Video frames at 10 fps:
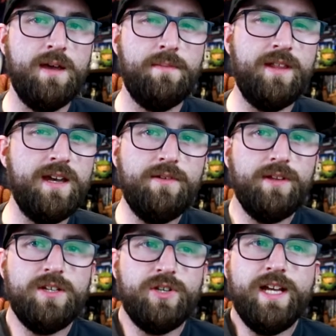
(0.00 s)
But they didn't
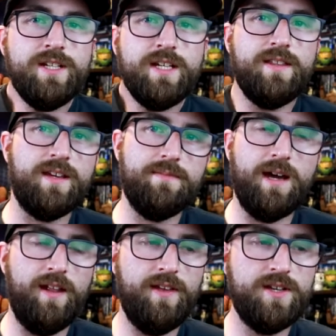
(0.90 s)
really change anything
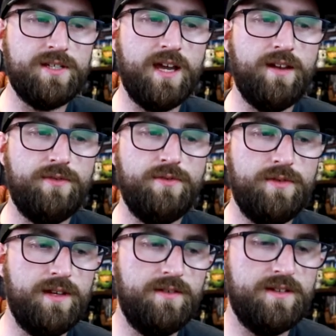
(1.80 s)
about it. They just kind of
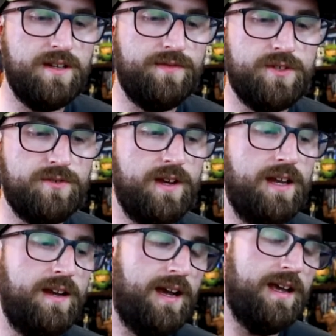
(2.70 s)
threw in a different story.
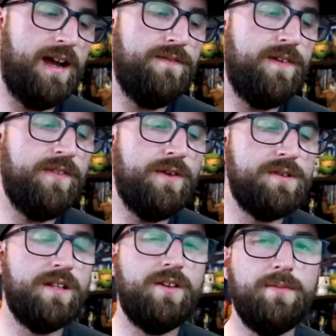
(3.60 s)
And I, I felt that
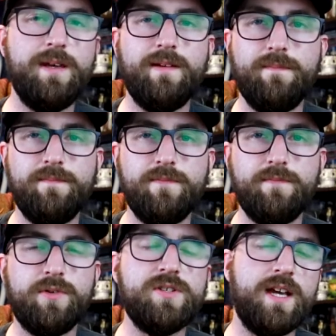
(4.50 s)
was a little bit
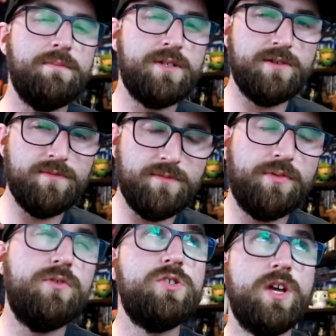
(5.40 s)
presumptu
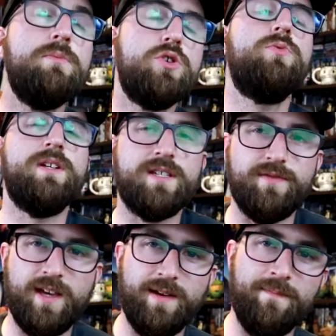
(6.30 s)
presumptuous
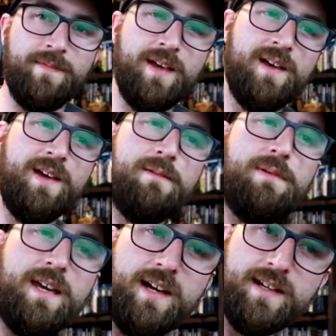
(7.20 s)
of him
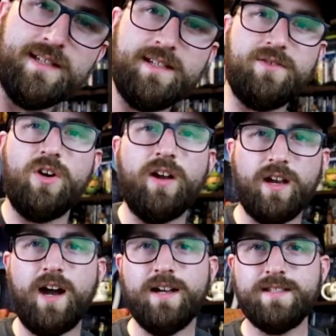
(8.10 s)
because
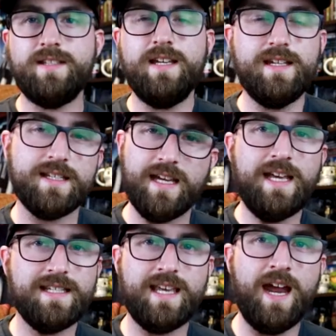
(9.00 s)
John Constantine isn't
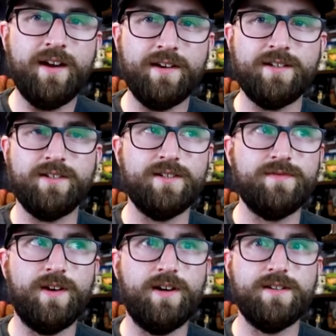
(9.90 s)
his character as
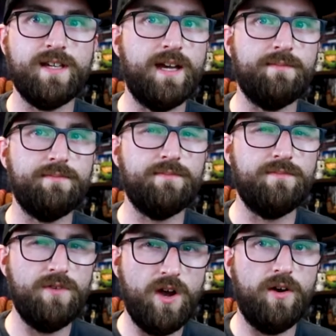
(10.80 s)
far as I
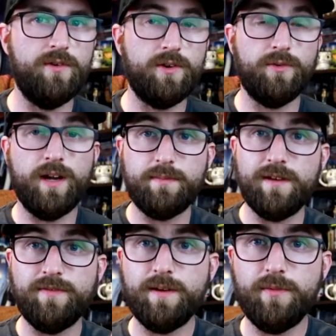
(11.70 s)
know. Correct
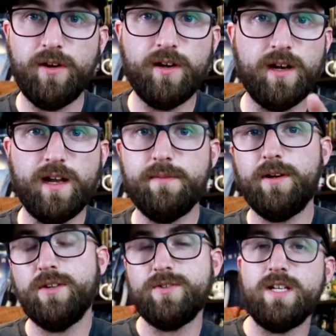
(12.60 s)
me if I'm wrong, and I
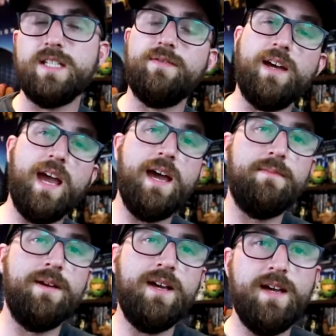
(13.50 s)
apologize if I
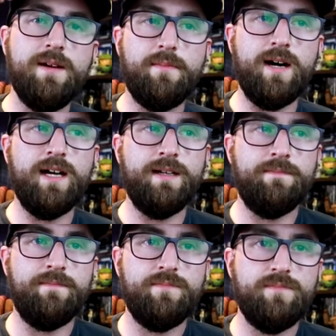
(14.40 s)
am.
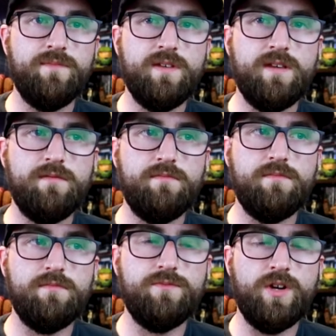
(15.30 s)
But
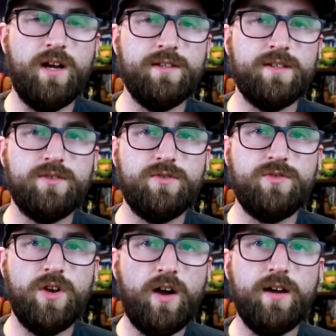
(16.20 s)
John's a
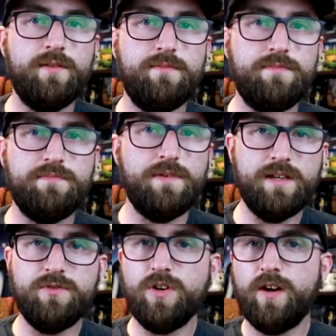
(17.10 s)
John,
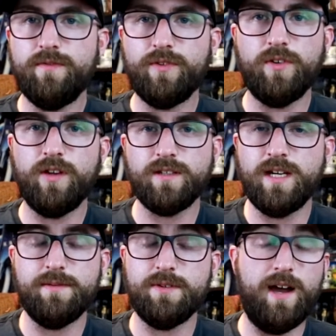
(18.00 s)
been John for a long
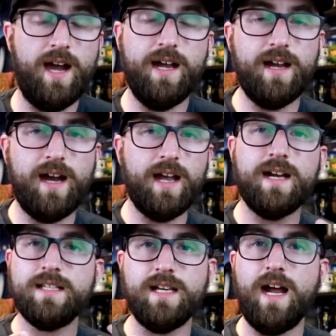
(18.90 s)
time. So I, like
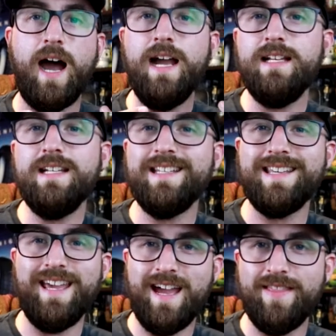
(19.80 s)
I said, I
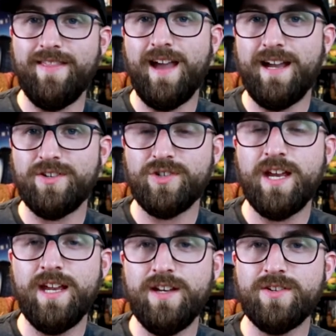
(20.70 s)
didn't get that
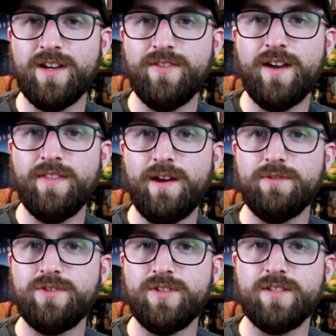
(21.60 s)
change. I thought that
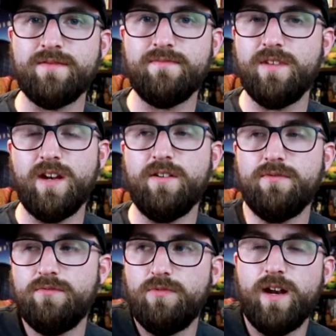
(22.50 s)
was just, you
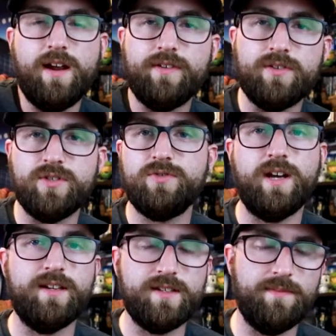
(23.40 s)
know, whatever, just
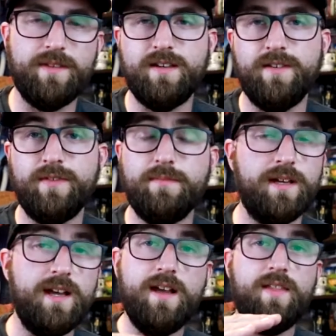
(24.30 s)
trying something different.
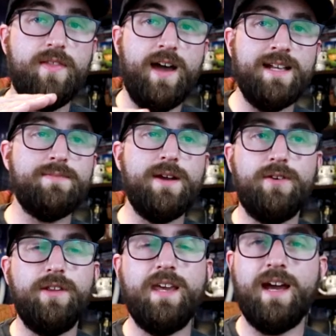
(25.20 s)
But that's my
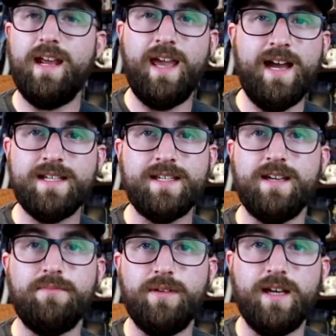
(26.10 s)
only kind of
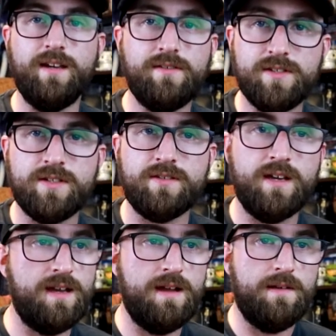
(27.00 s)
casting complaint. It just,
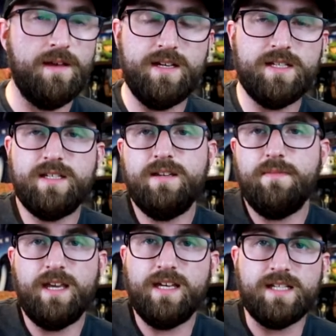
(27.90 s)
it just
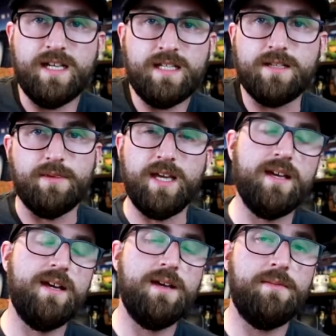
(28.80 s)
didn't make any sense to me.
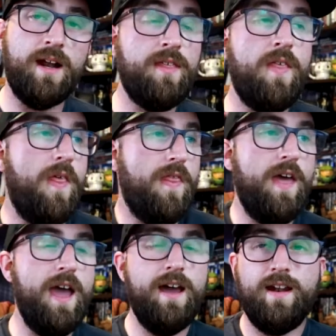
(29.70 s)
But other than
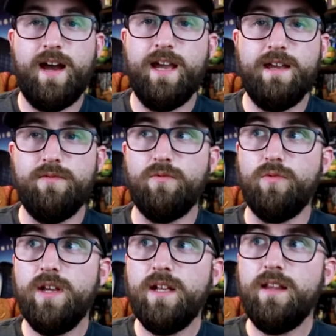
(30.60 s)
that, I
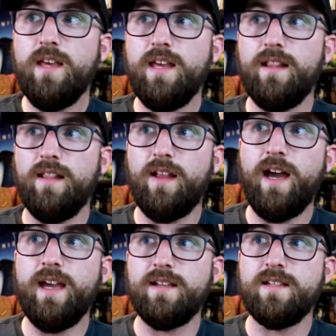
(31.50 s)
really
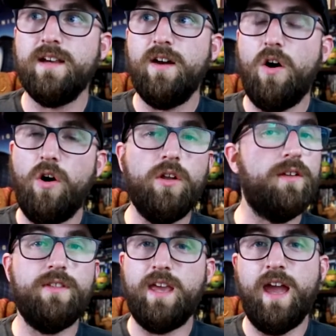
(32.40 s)
liked all
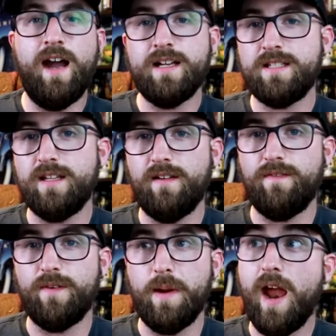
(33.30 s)
of the casting
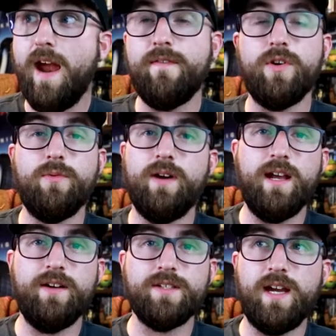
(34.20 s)
from everyone else.